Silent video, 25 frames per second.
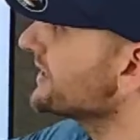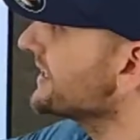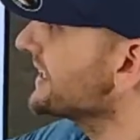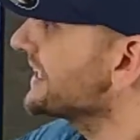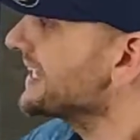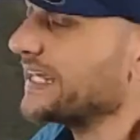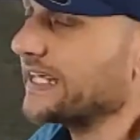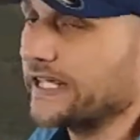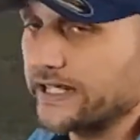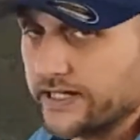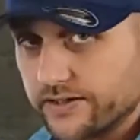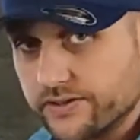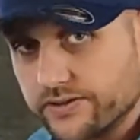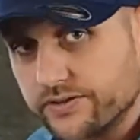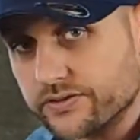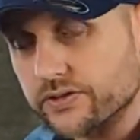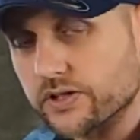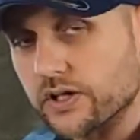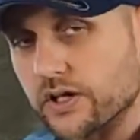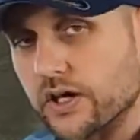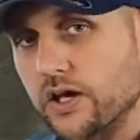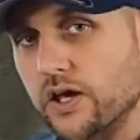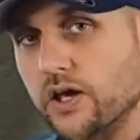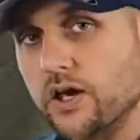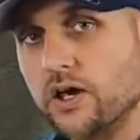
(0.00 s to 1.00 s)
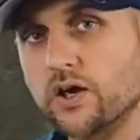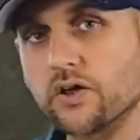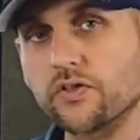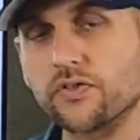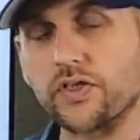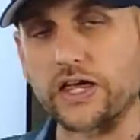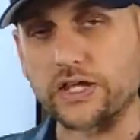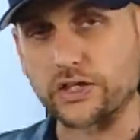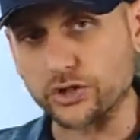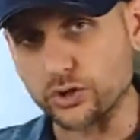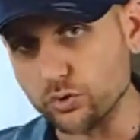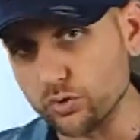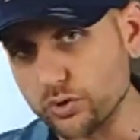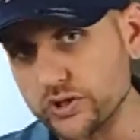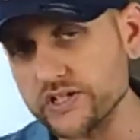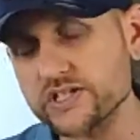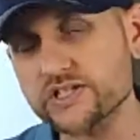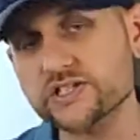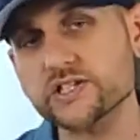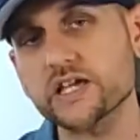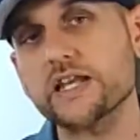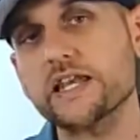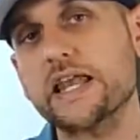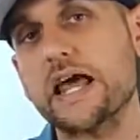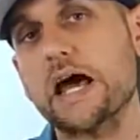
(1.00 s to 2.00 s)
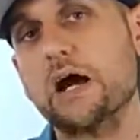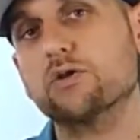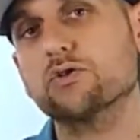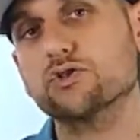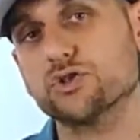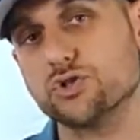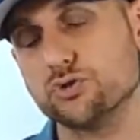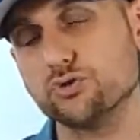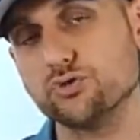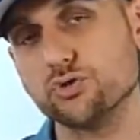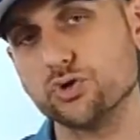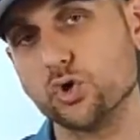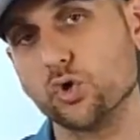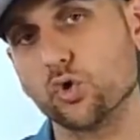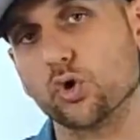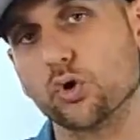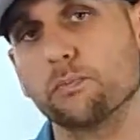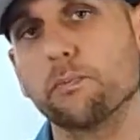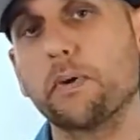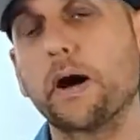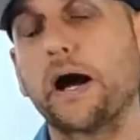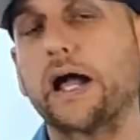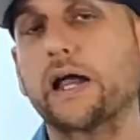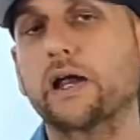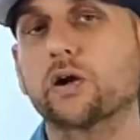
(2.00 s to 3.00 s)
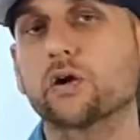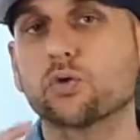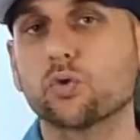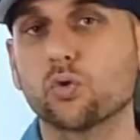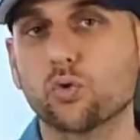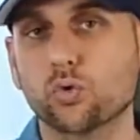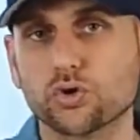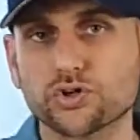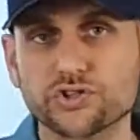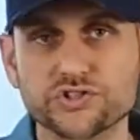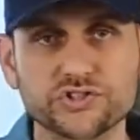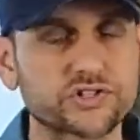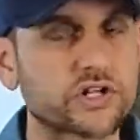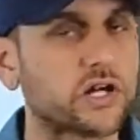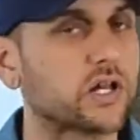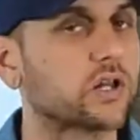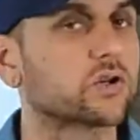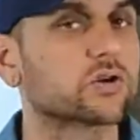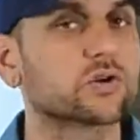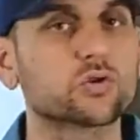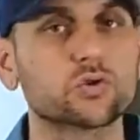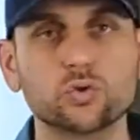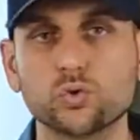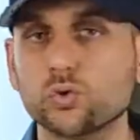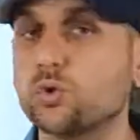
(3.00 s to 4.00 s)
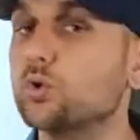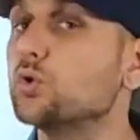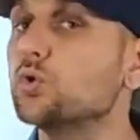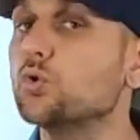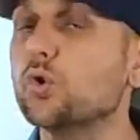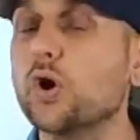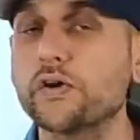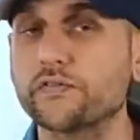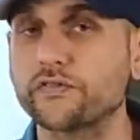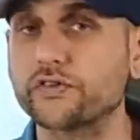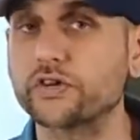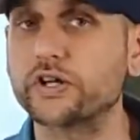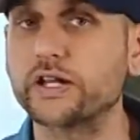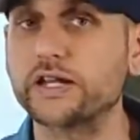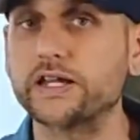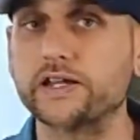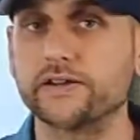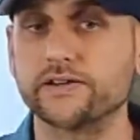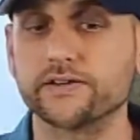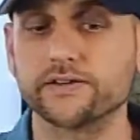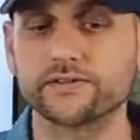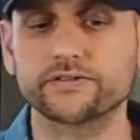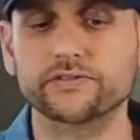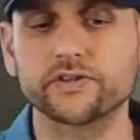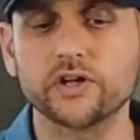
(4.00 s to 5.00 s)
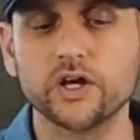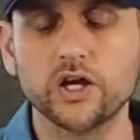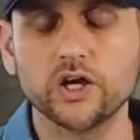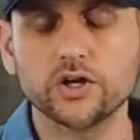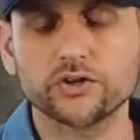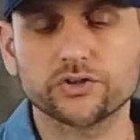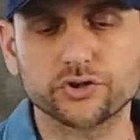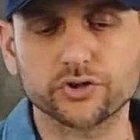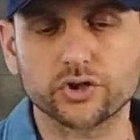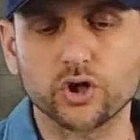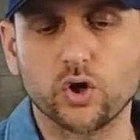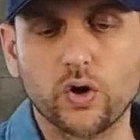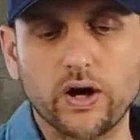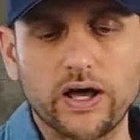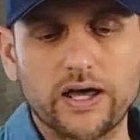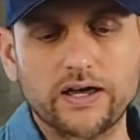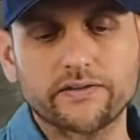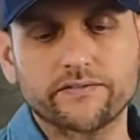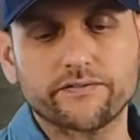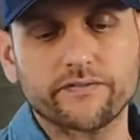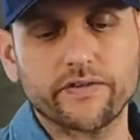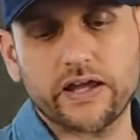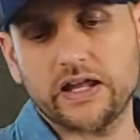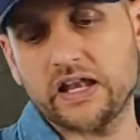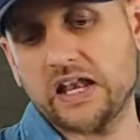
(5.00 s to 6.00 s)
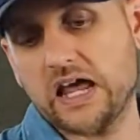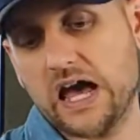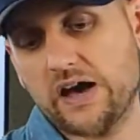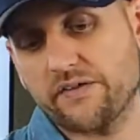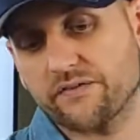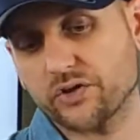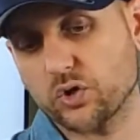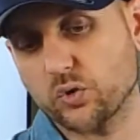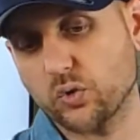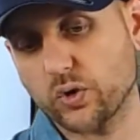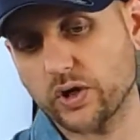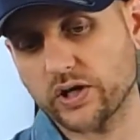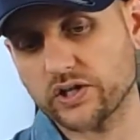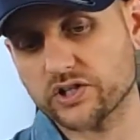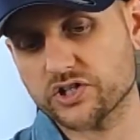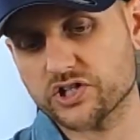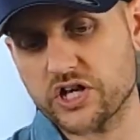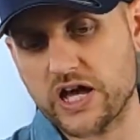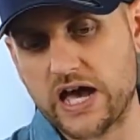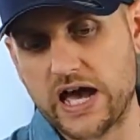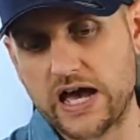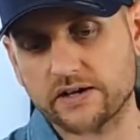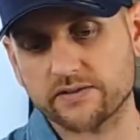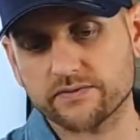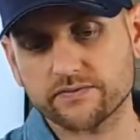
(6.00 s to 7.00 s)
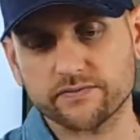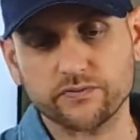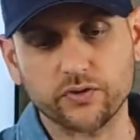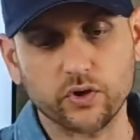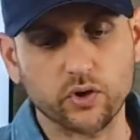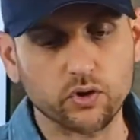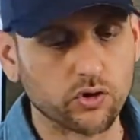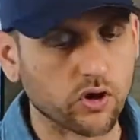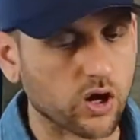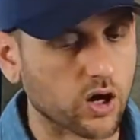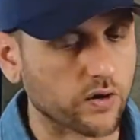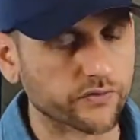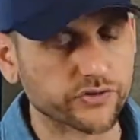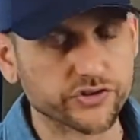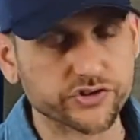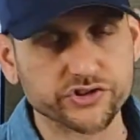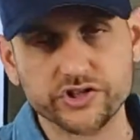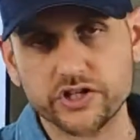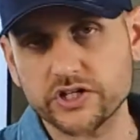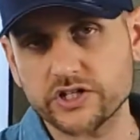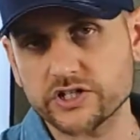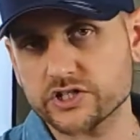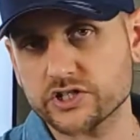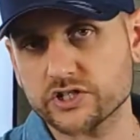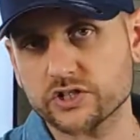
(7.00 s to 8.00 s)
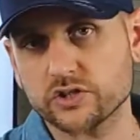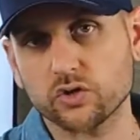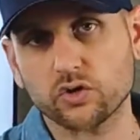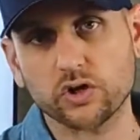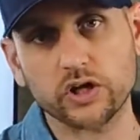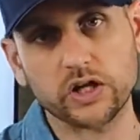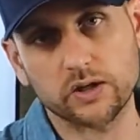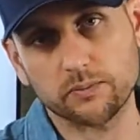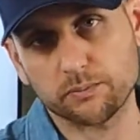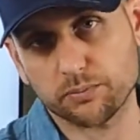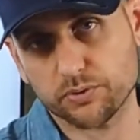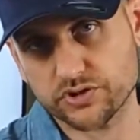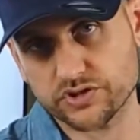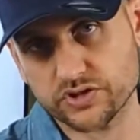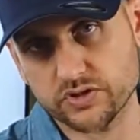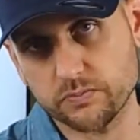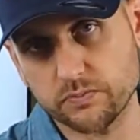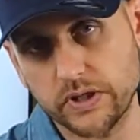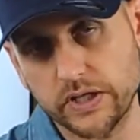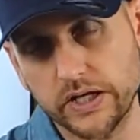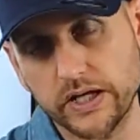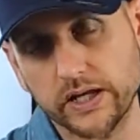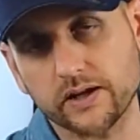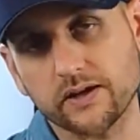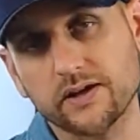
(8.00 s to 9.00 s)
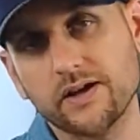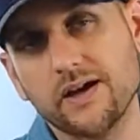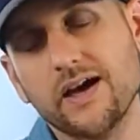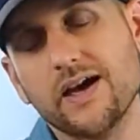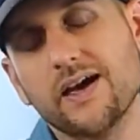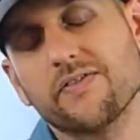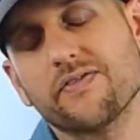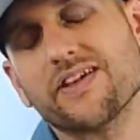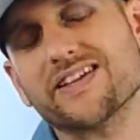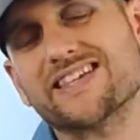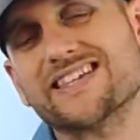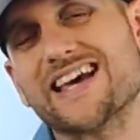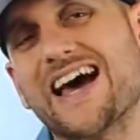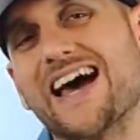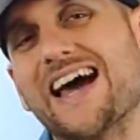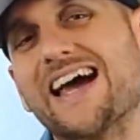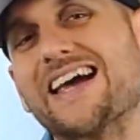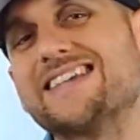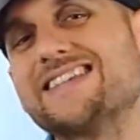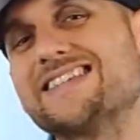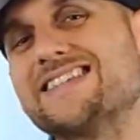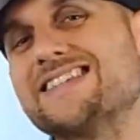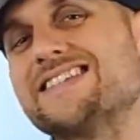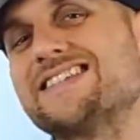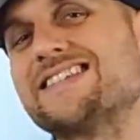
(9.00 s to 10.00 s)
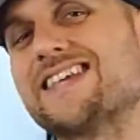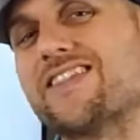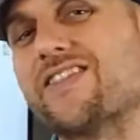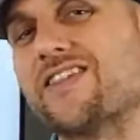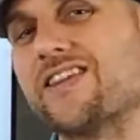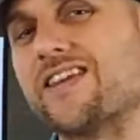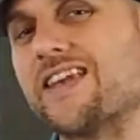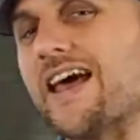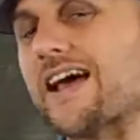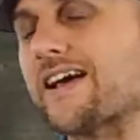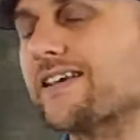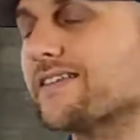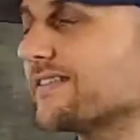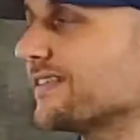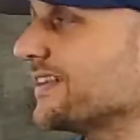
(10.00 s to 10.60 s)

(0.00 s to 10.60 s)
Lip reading: links that you can send out to your buyer or seller or whoever it is to go ahead and have a quick chat, phone conversation, or in-person meeting. That ties into the next